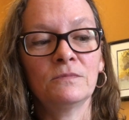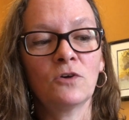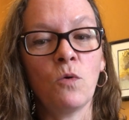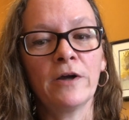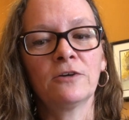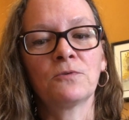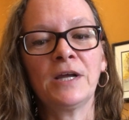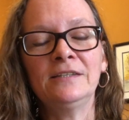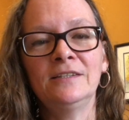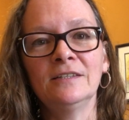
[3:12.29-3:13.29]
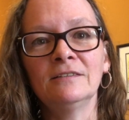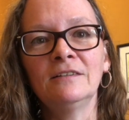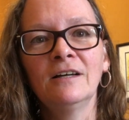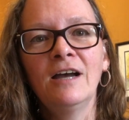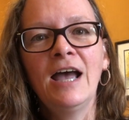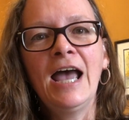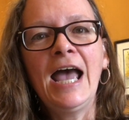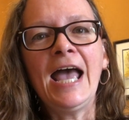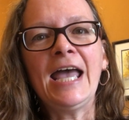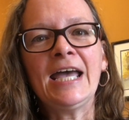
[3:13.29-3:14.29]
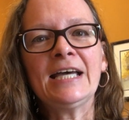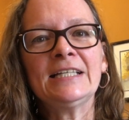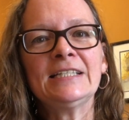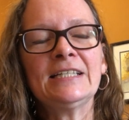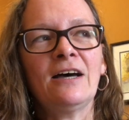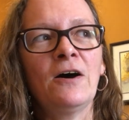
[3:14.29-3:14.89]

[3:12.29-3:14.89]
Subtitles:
quite a great deal. And